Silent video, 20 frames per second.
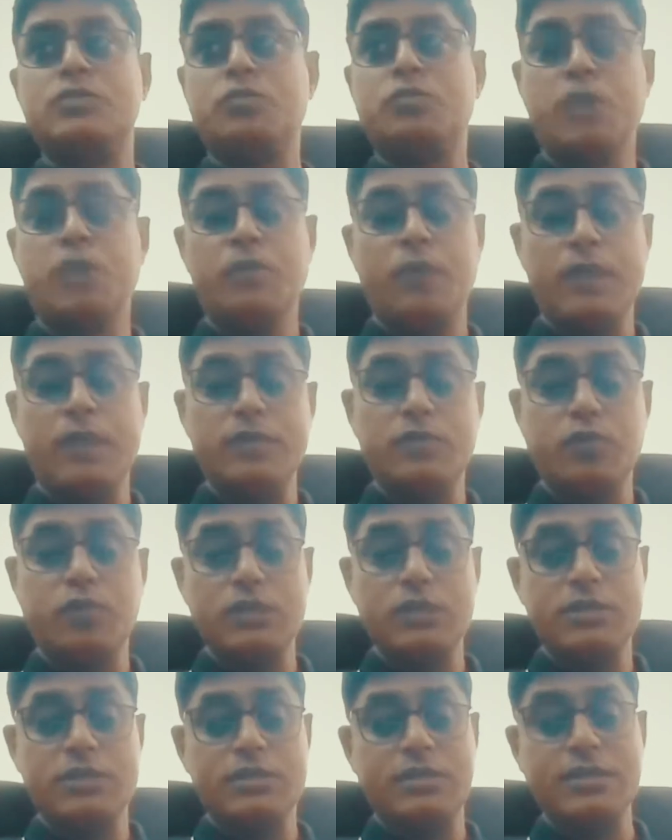since
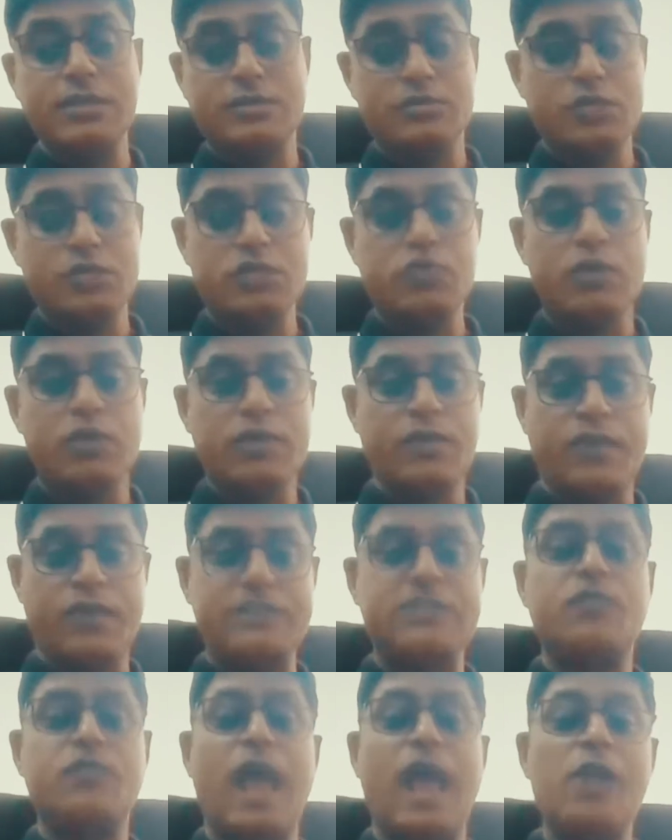once
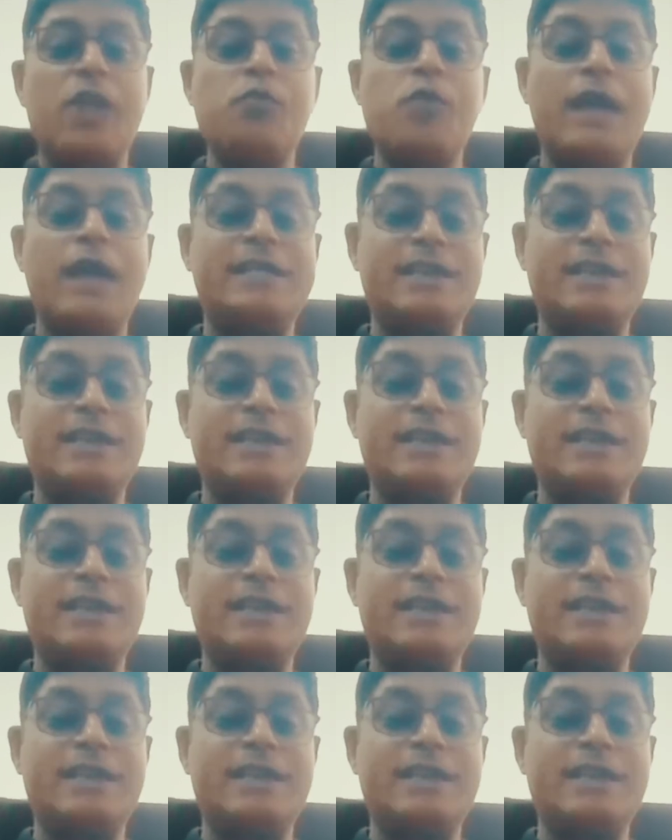this was the first